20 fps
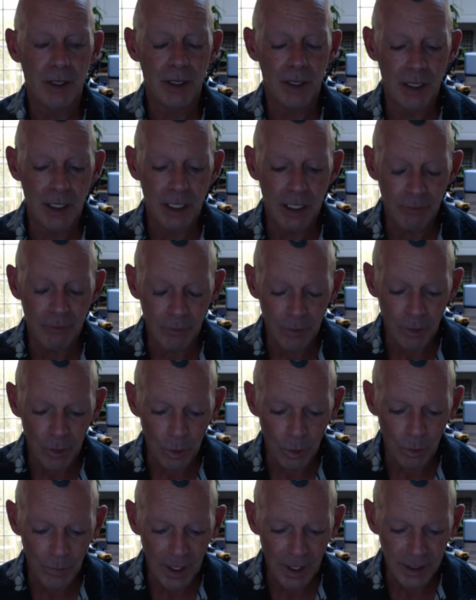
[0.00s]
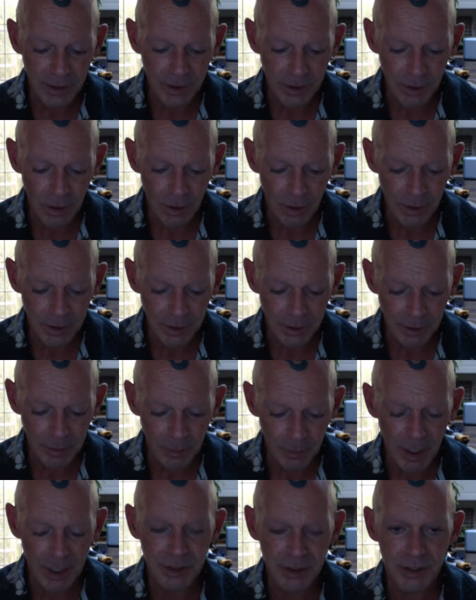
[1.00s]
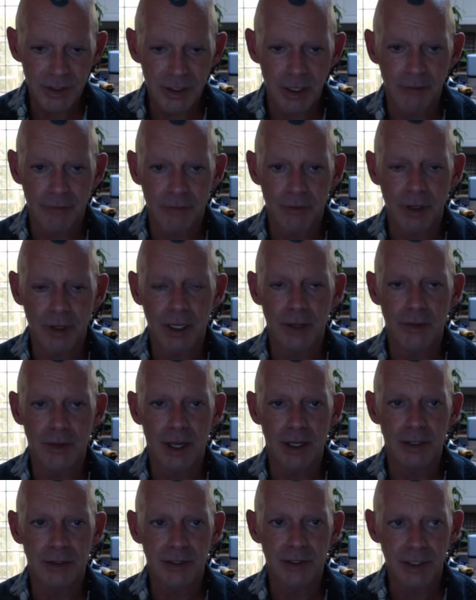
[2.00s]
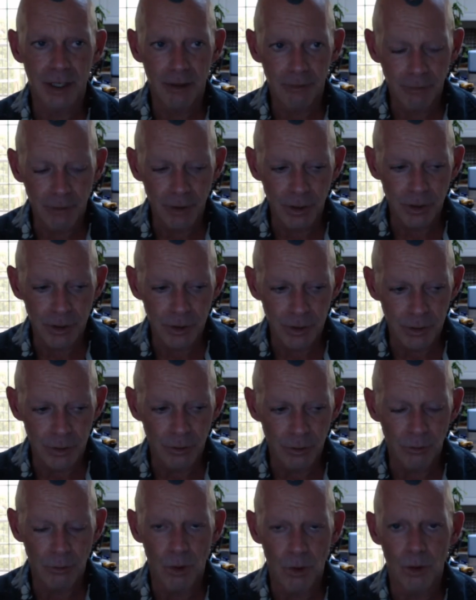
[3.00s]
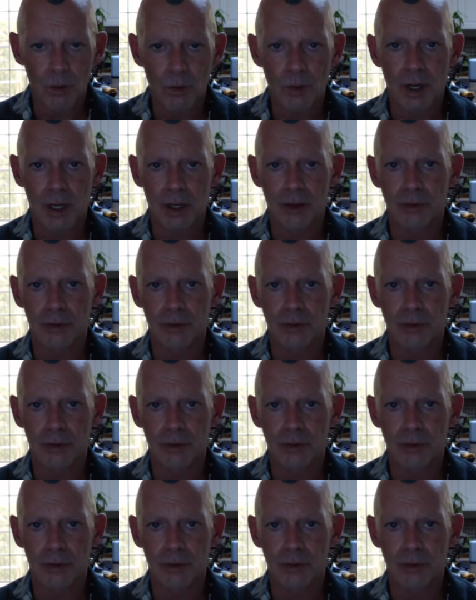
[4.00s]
Even though that's causing immense suffering, and that suffering is going to grow, and